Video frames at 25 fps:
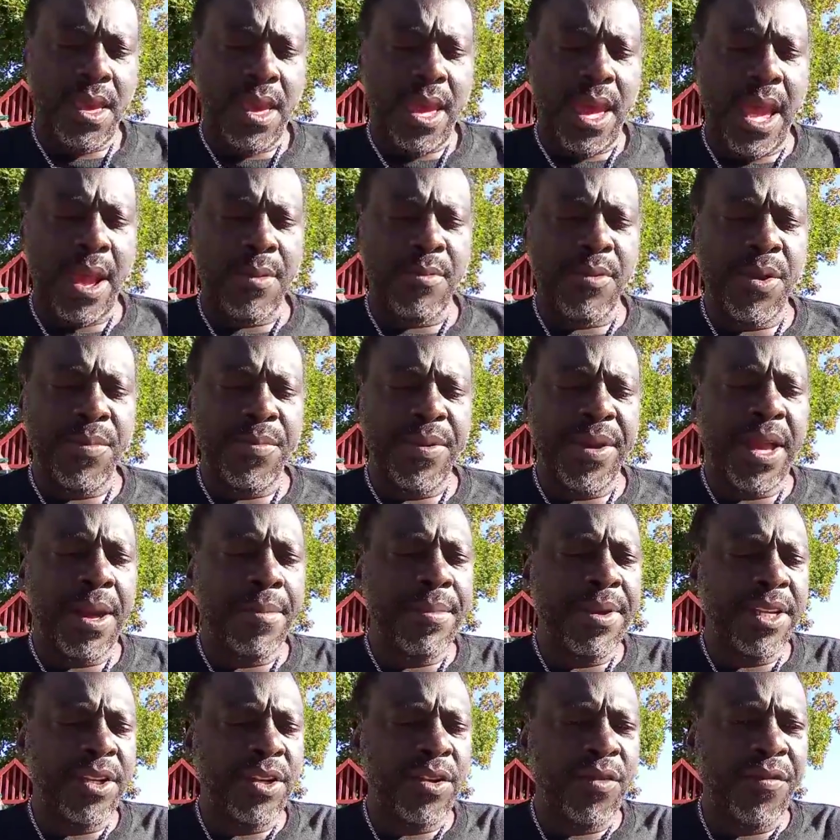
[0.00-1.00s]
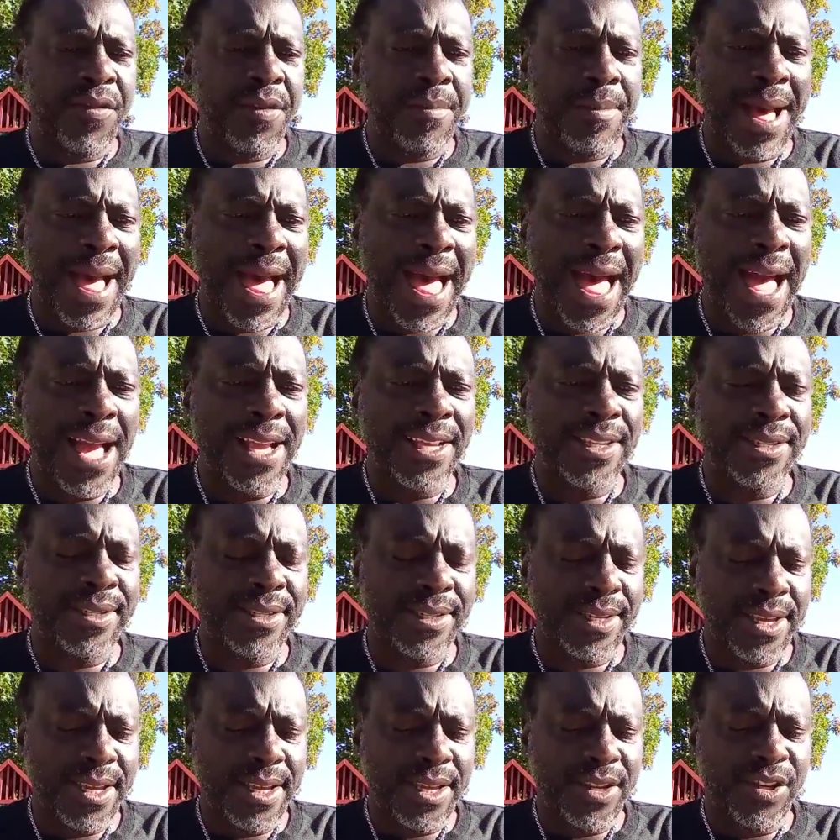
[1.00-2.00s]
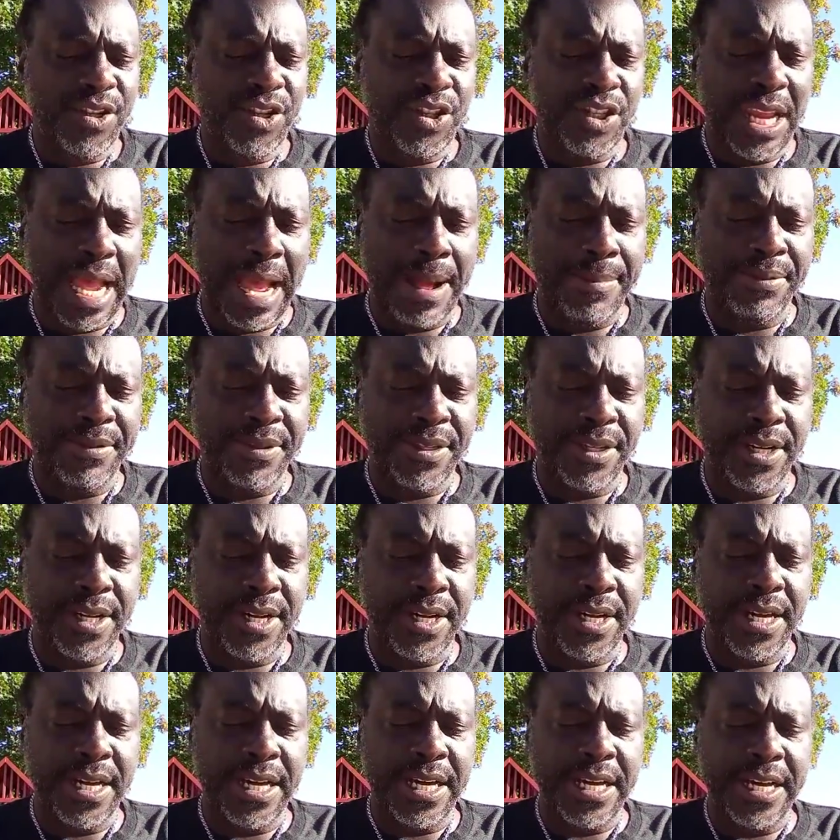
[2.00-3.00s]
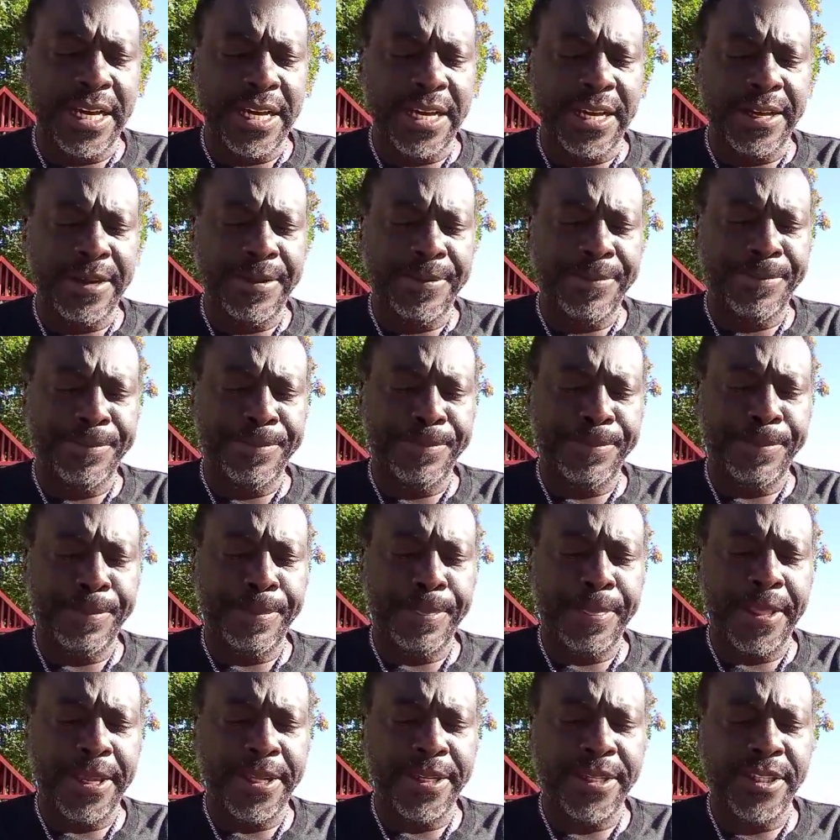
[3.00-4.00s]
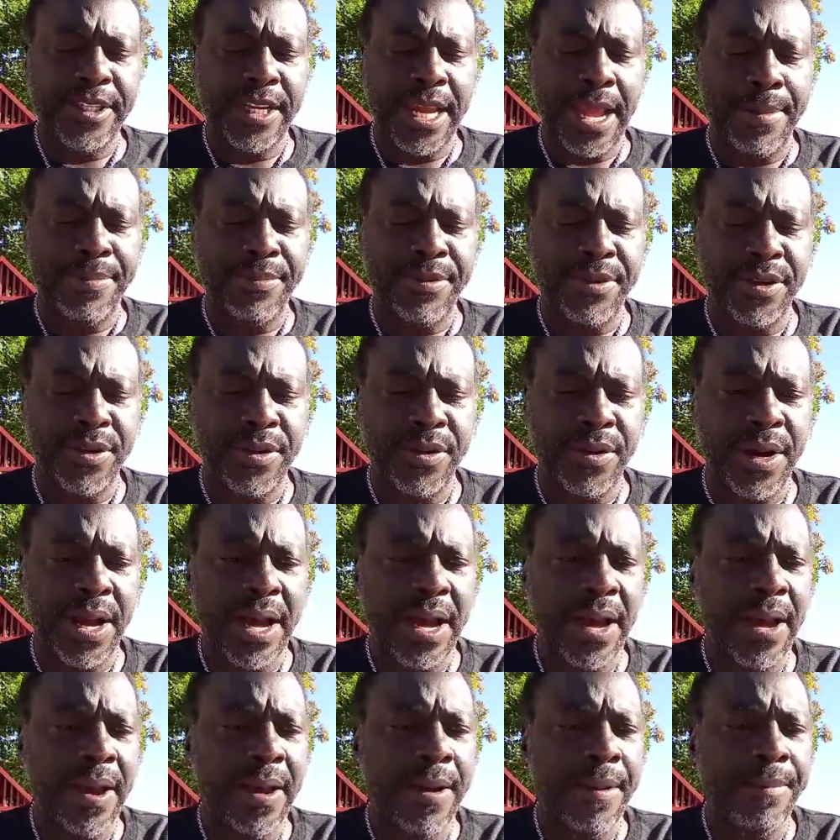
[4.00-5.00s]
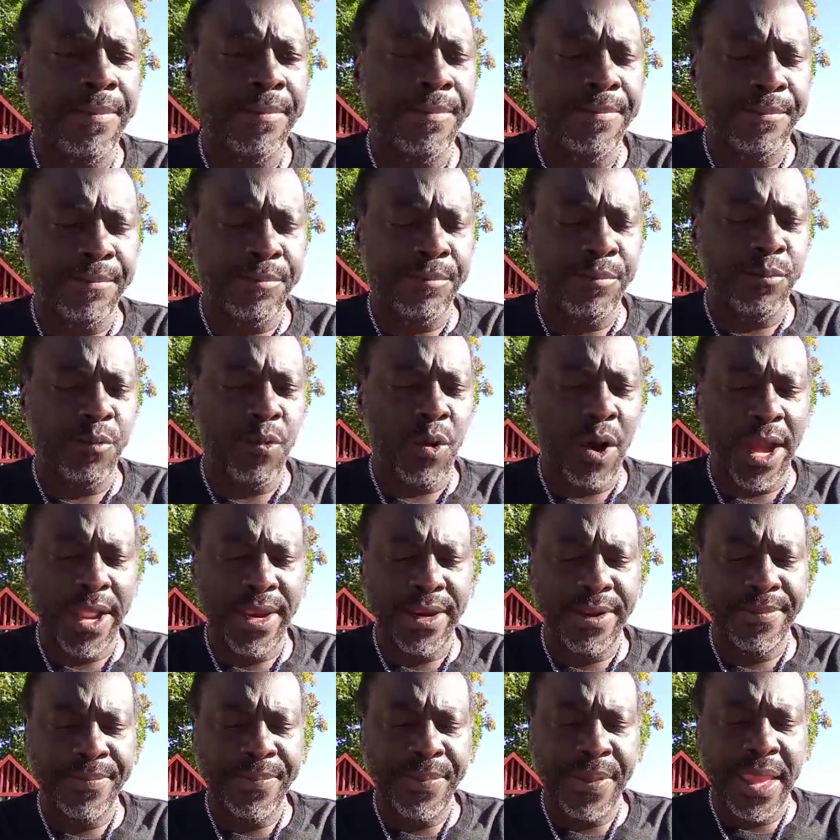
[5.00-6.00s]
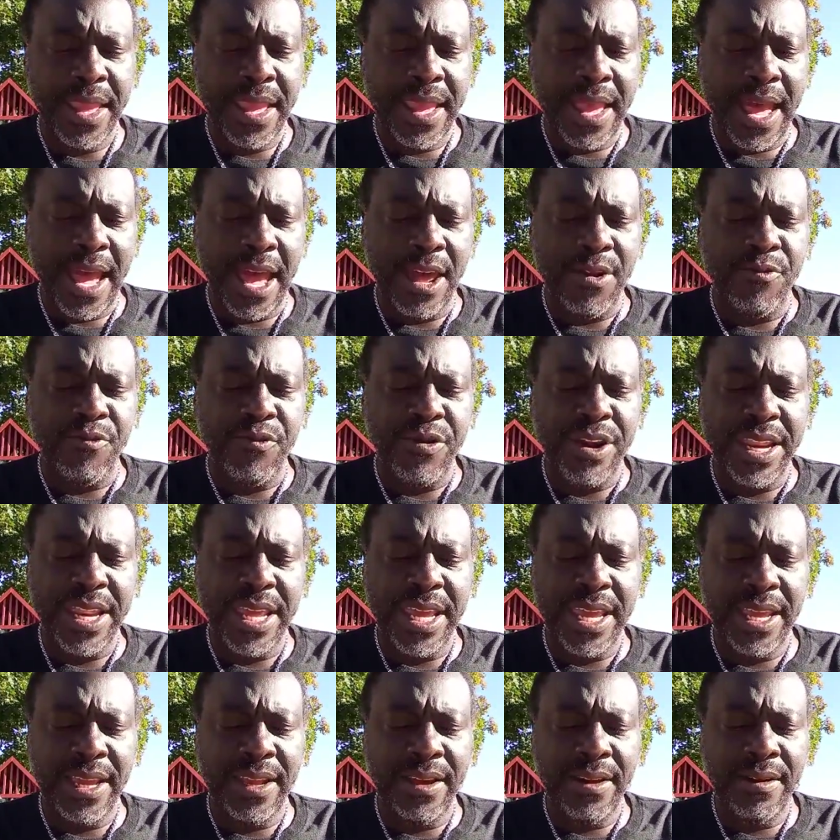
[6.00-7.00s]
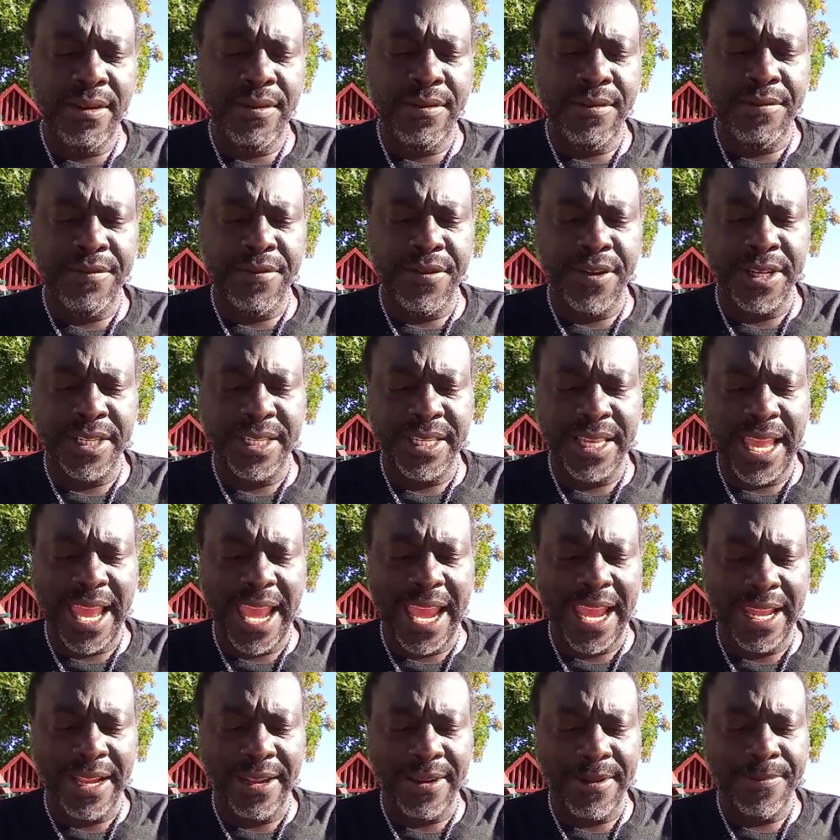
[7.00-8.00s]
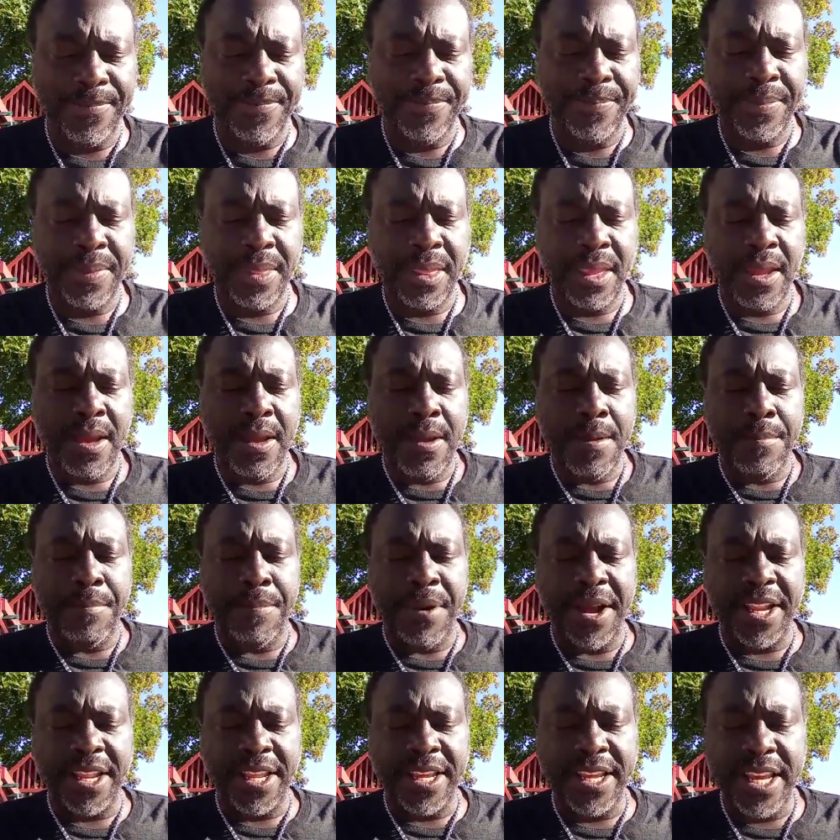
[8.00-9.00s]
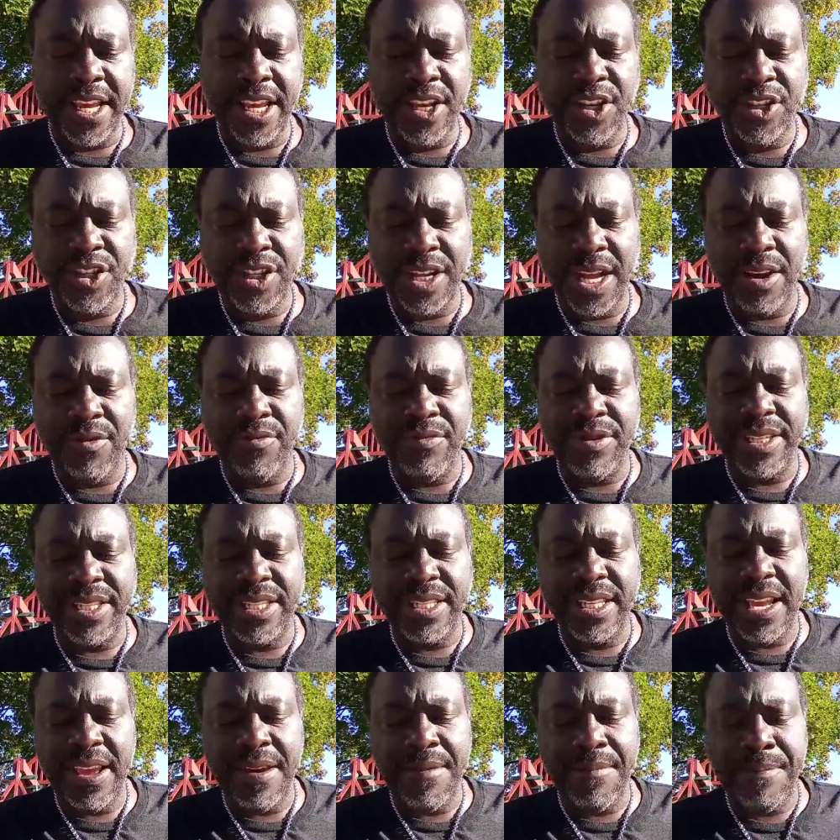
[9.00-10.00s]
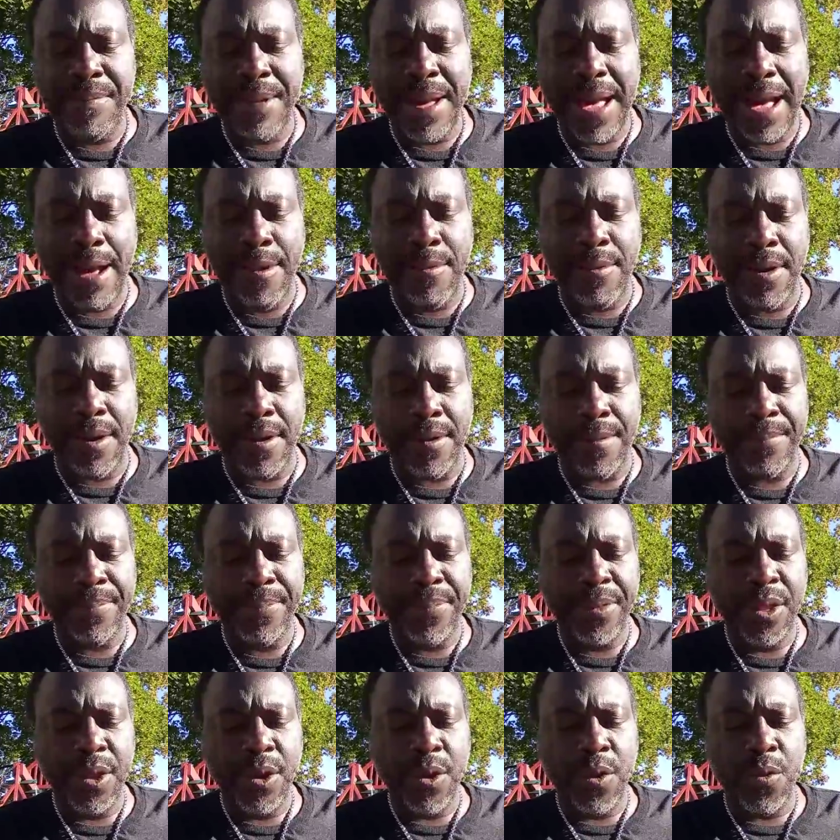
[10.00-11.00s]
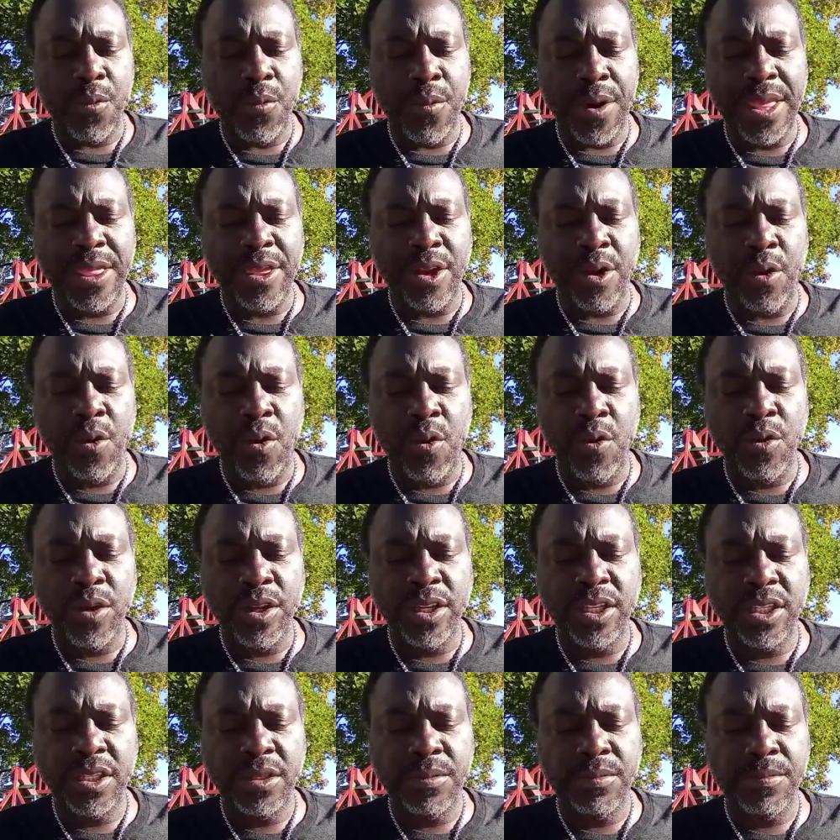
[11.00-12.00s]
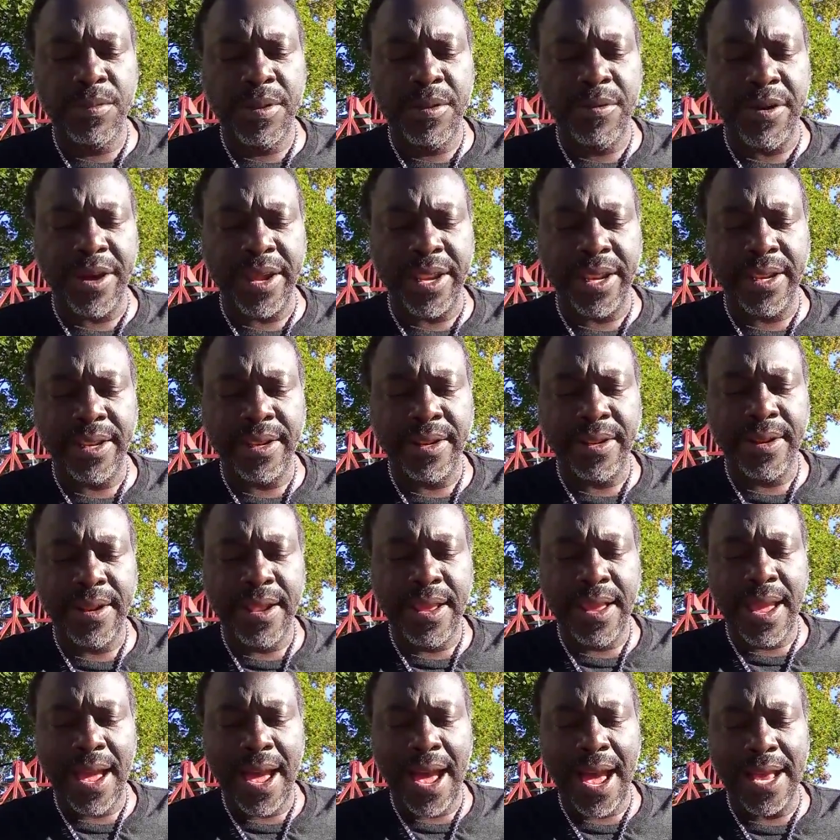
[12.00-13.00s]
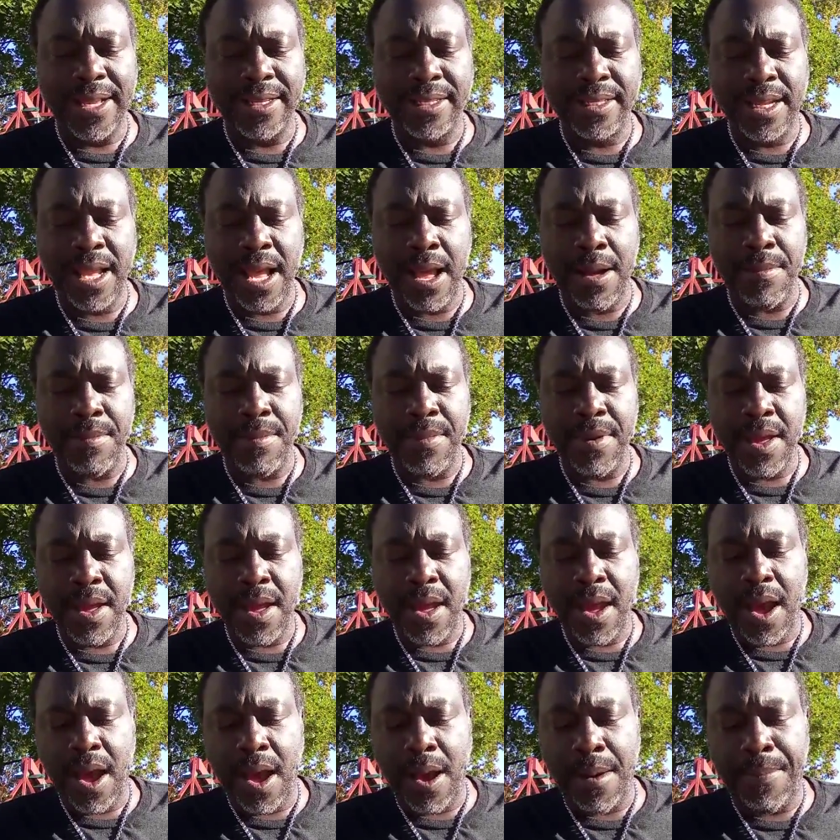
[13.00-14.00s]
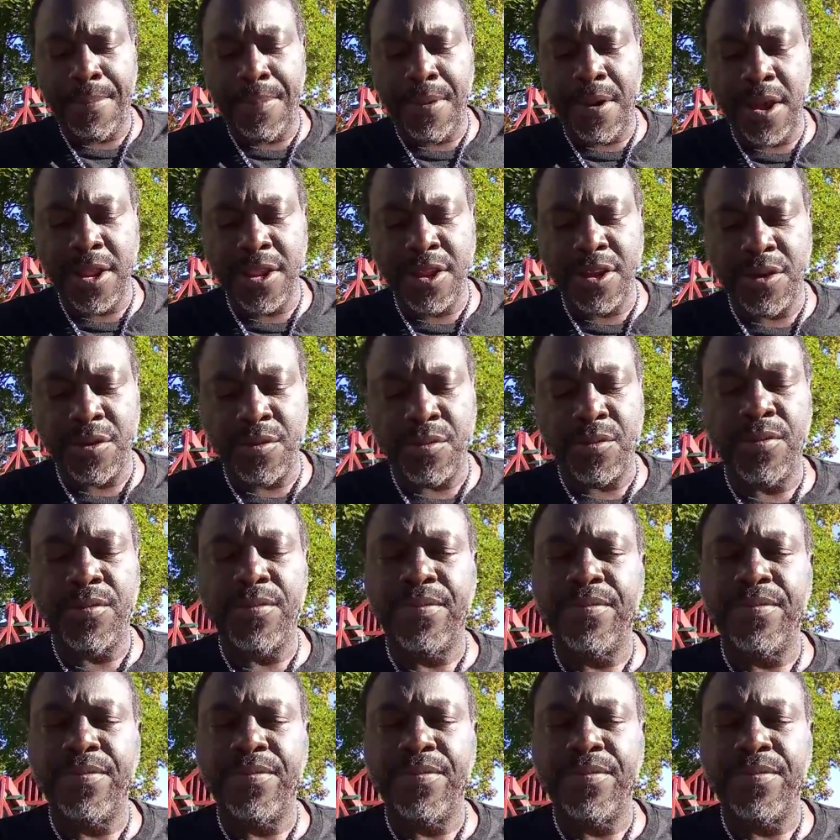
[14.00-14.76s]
And we'll be coming to you from Acts chapter 1 and reading verse 8. But ye shall receive power when the Holy Spirit has come upon you.